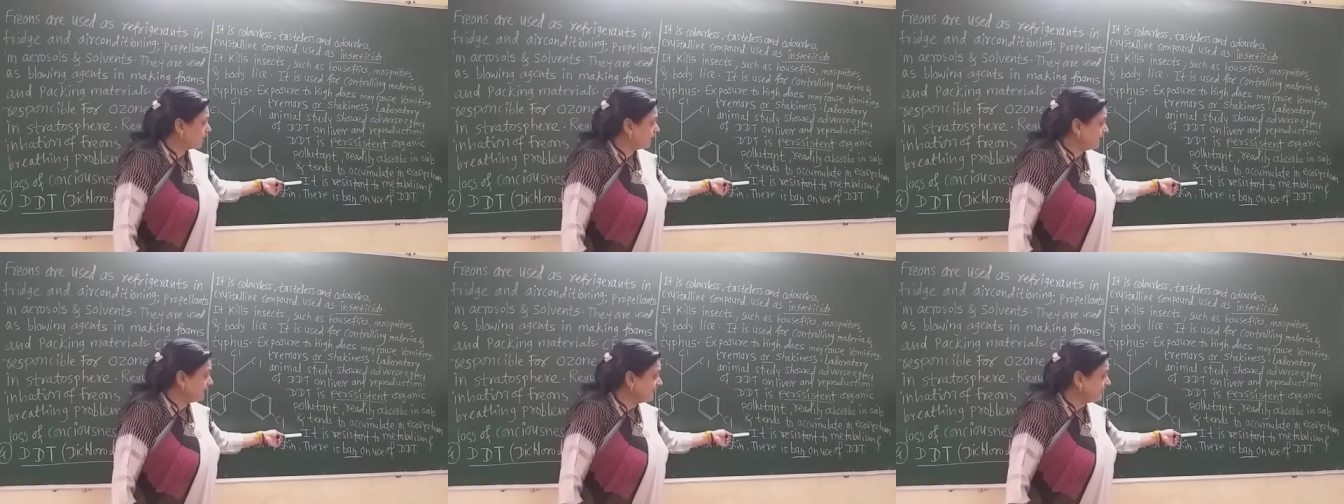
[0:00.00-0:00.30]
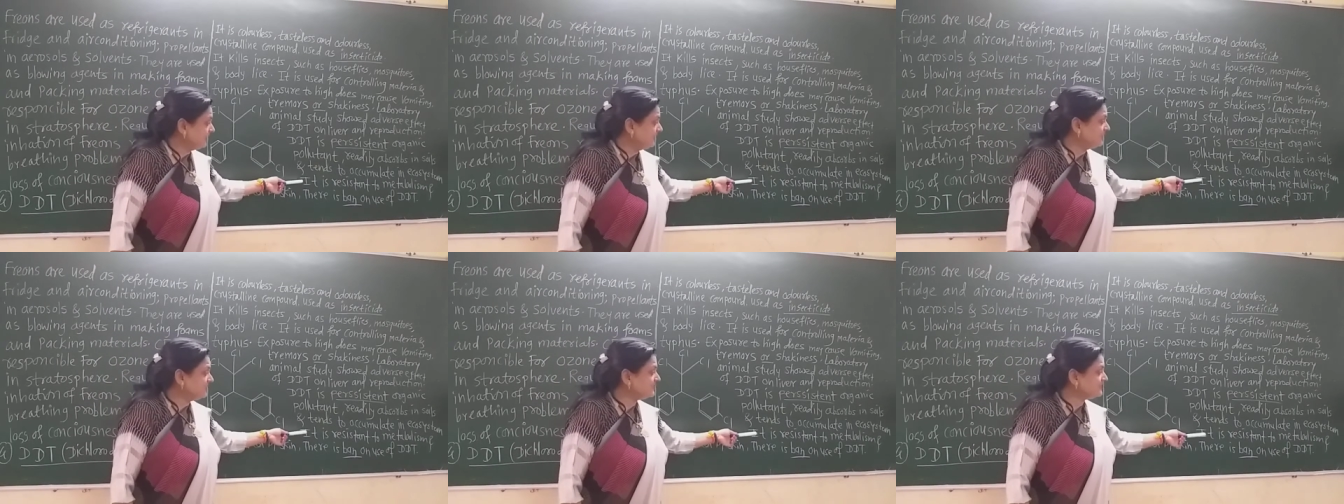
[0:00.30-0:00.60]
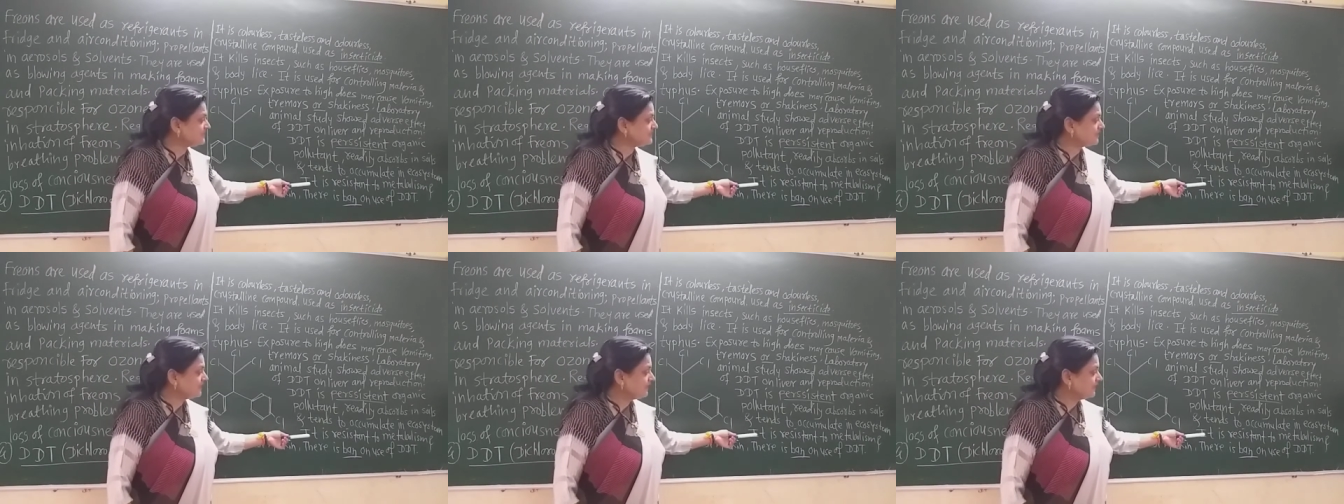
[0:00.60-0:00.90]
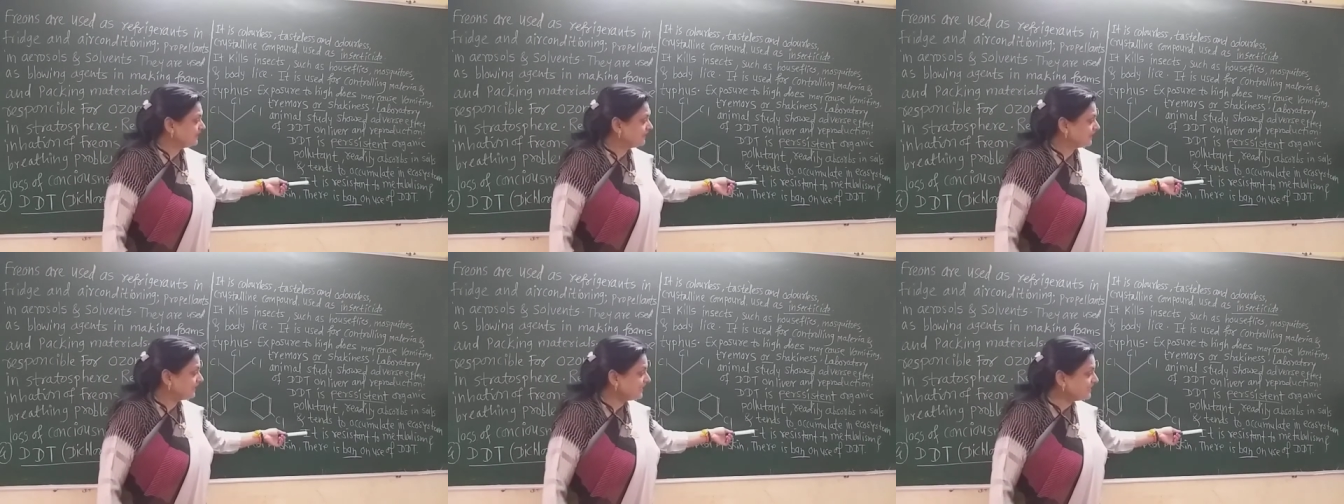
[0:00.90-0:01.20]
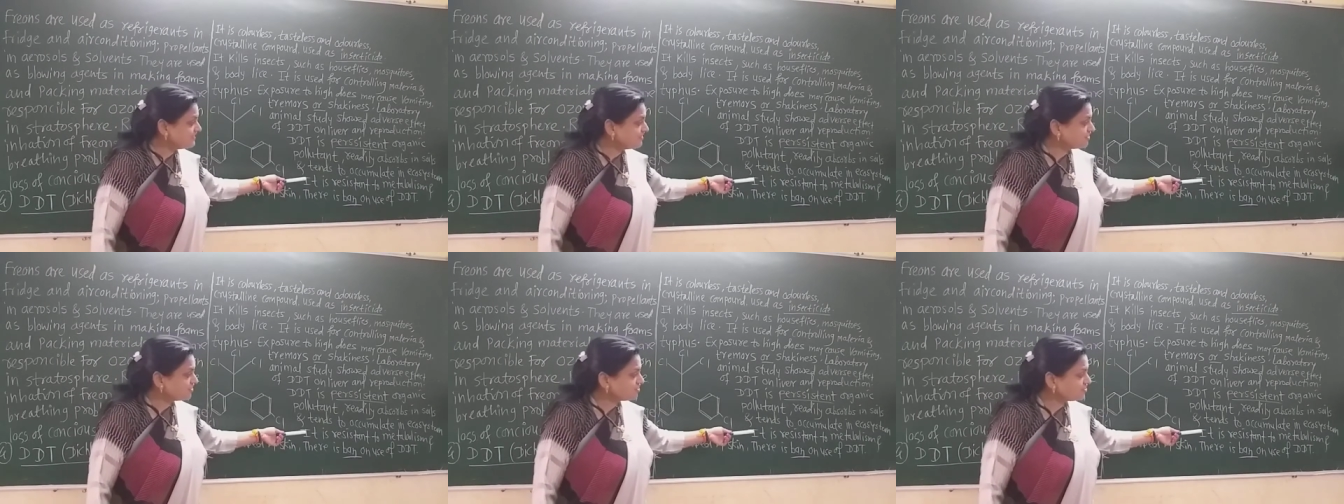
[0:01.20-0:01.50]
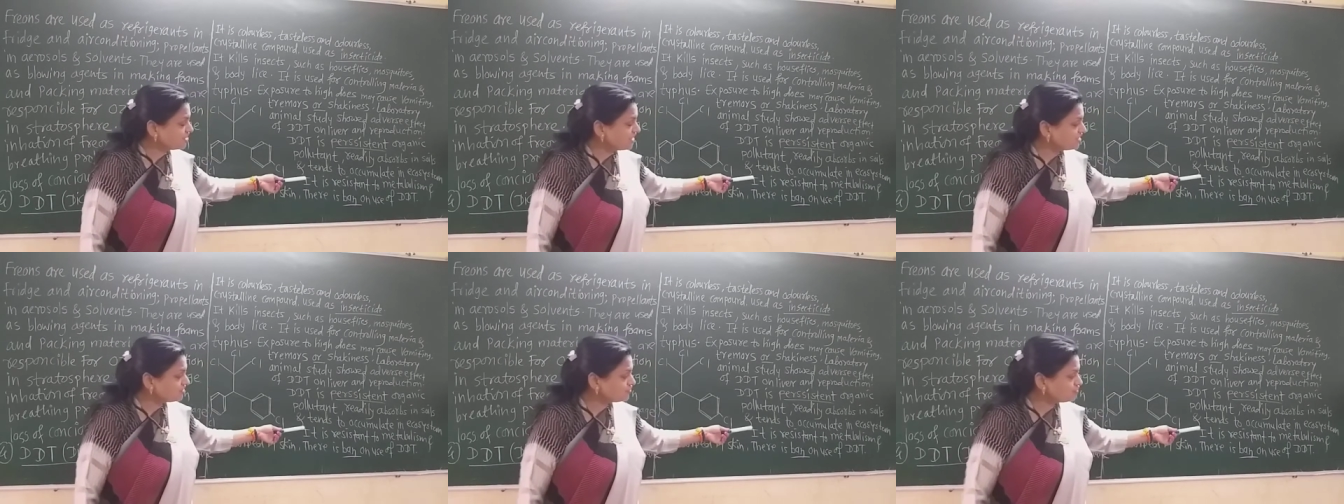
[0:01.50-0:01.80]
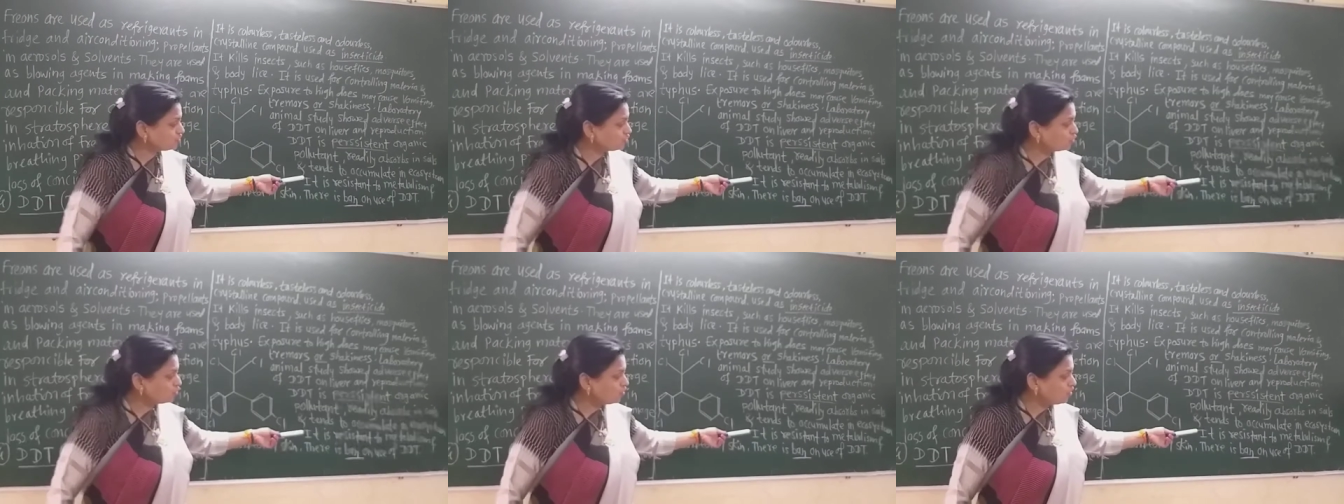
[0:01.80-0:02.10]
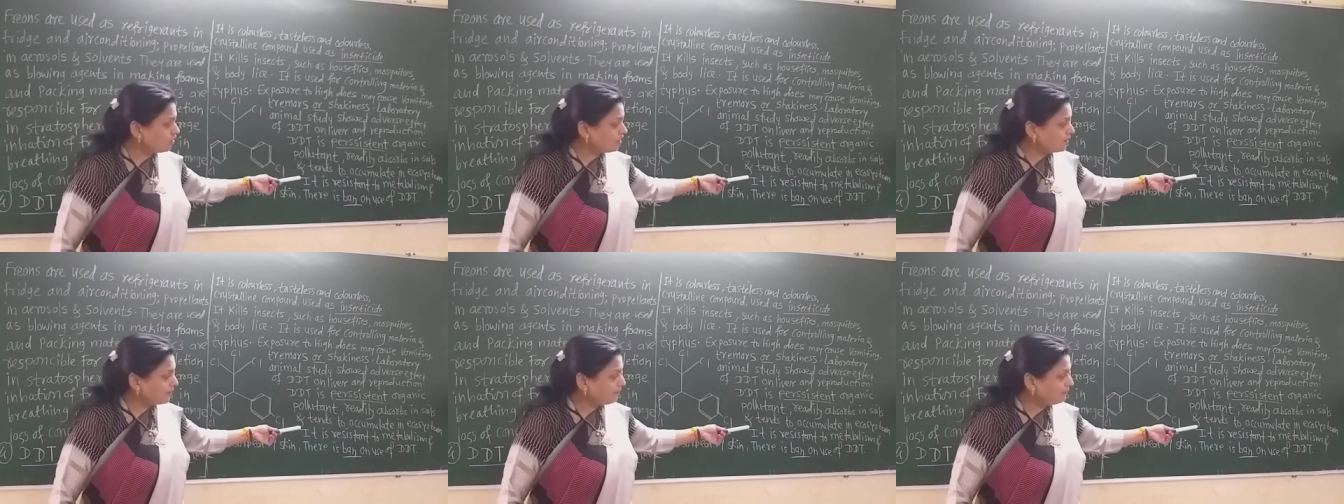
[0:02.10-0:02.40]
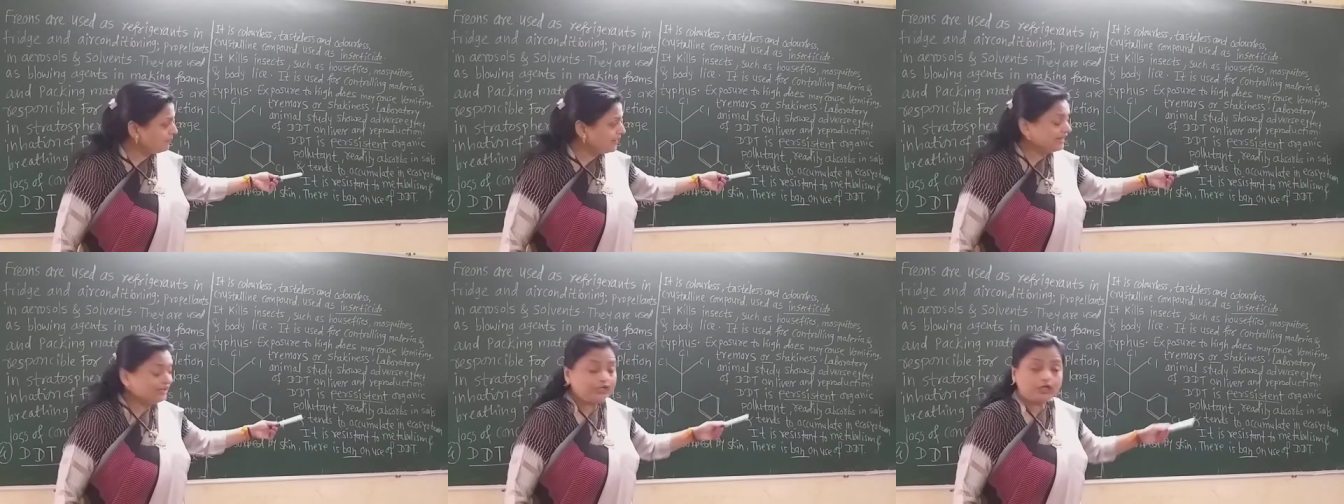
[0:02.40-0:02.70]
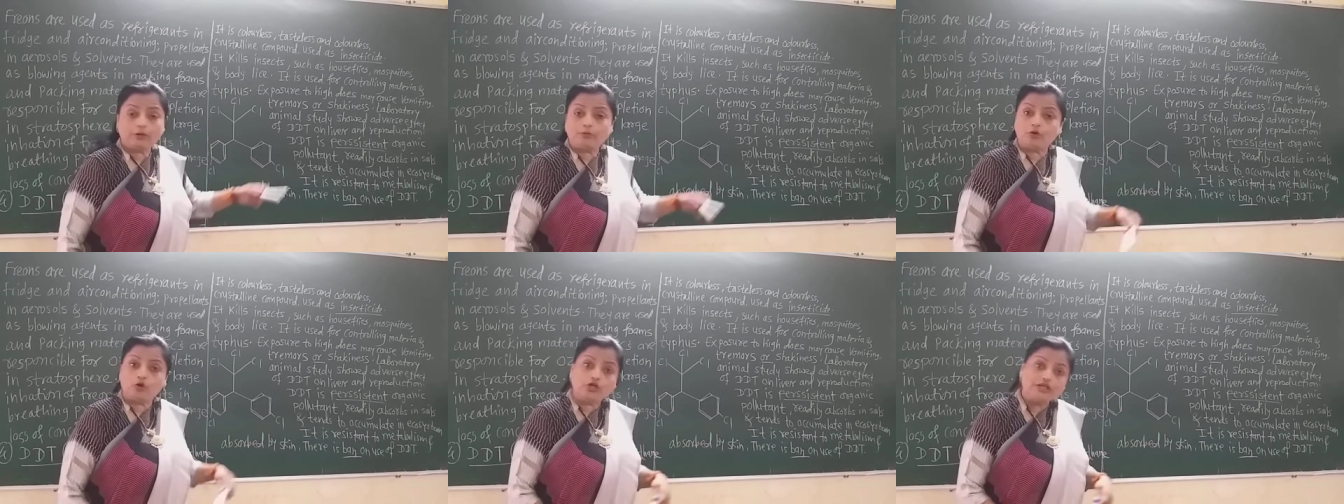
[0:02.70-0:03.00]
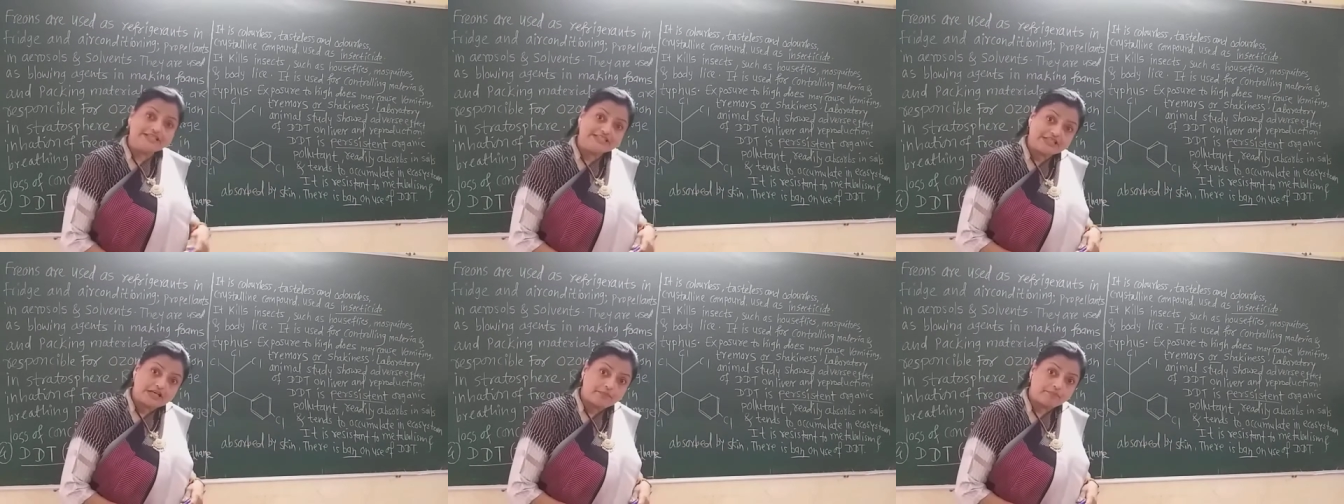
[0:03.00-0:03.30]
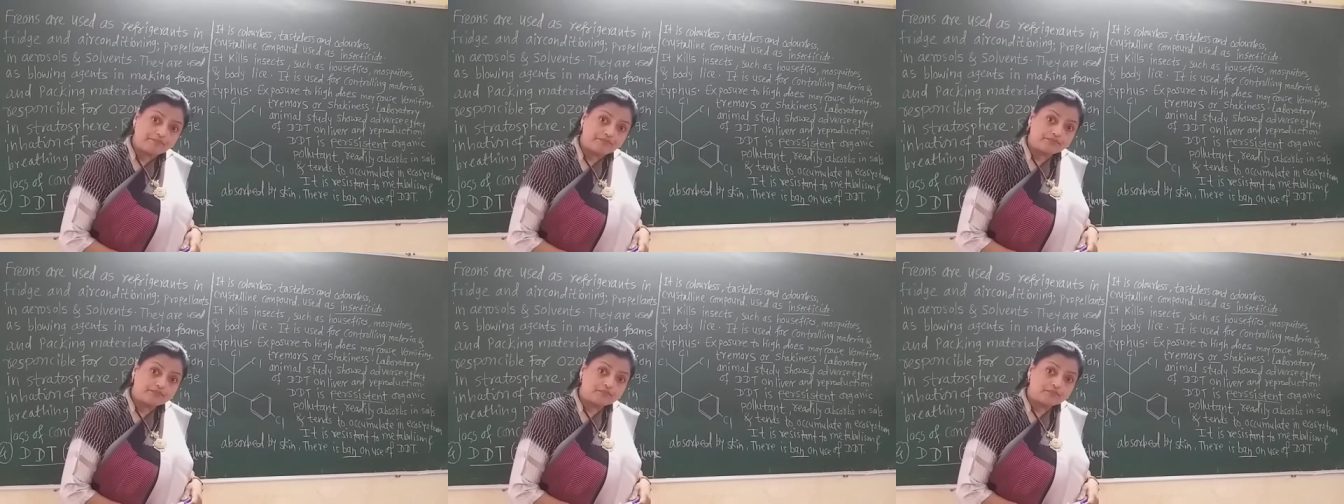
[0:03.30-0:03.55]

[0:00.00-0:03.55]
it is resistance to metabolism.